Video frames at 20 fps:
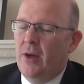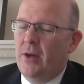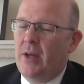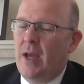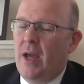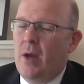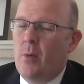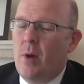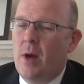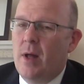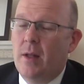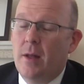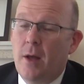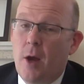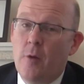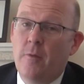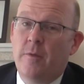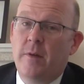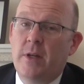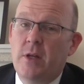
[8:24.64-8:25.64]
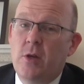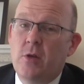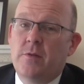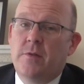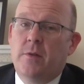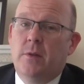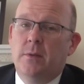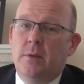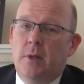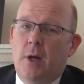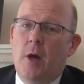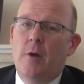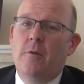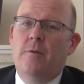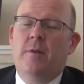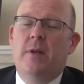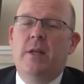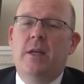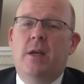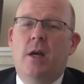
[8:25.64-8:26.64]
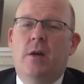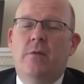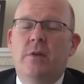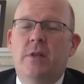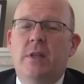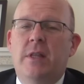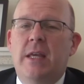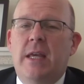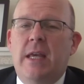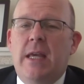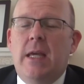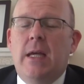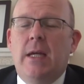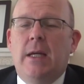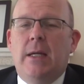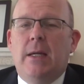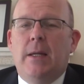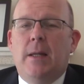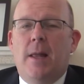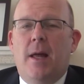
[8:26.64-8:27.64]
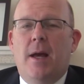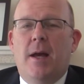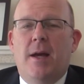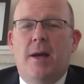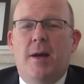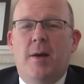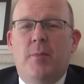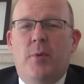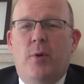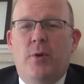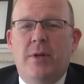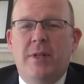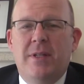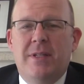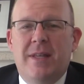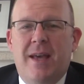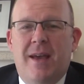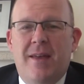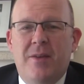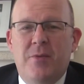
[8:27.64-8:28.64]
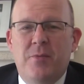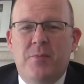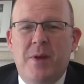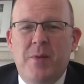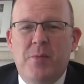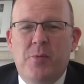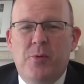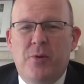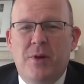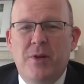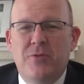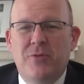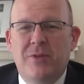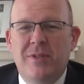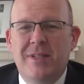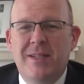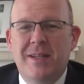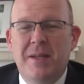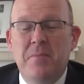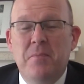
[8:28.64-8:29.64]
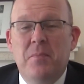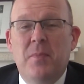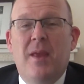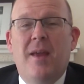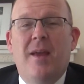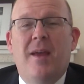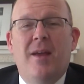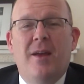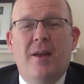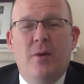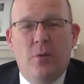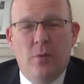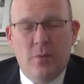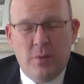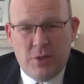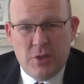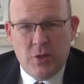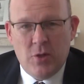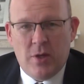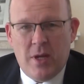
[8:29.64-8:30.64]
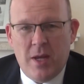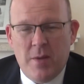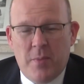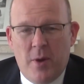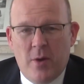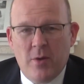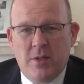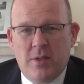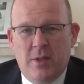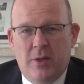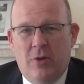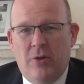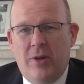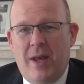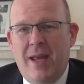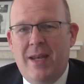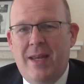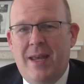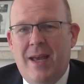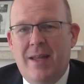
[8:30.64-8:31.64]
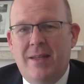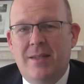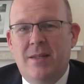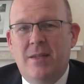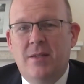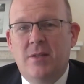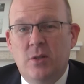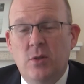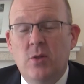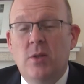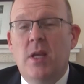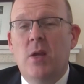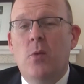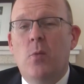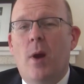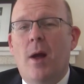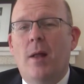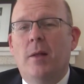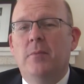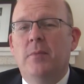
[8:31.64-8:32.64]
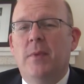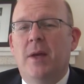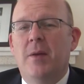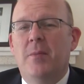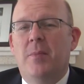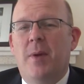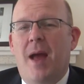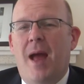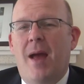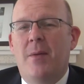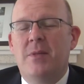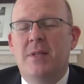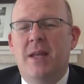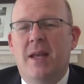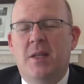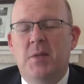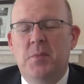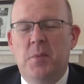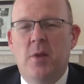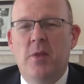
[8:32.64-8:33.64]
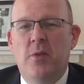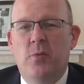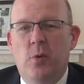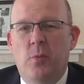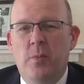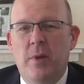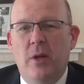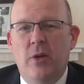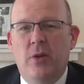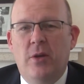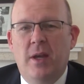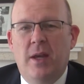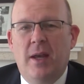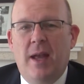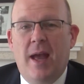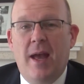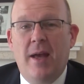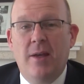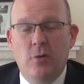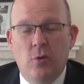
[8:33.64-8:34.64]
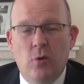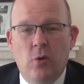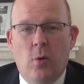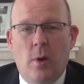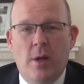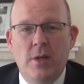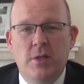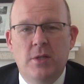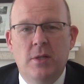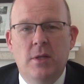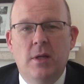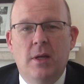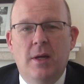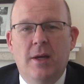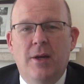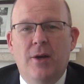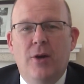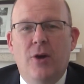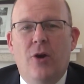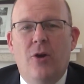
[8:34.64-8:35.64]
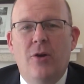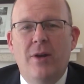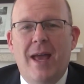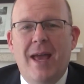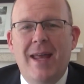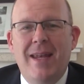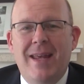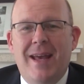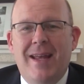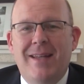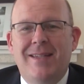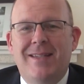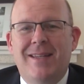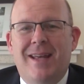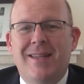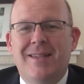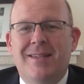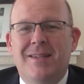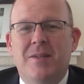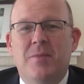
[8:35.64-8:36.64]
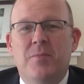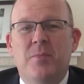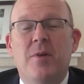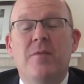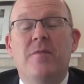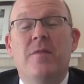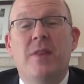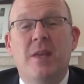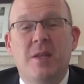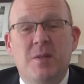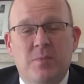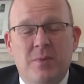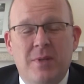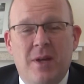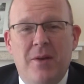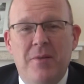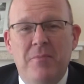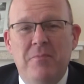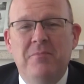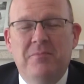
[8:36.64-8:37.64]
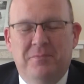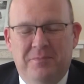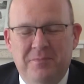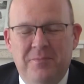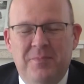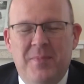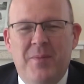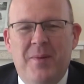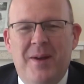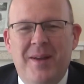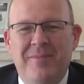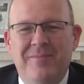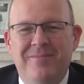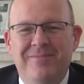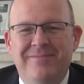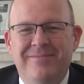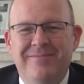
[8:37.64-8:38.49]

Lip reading: Okay, well, hopefully useful, hopefully covered the points there that people were interested in. Do keep posting on Any Answers, do keep well, and perhaps next month we'll be looking at your question on Any Answers Answered. But for this time, bye-bye.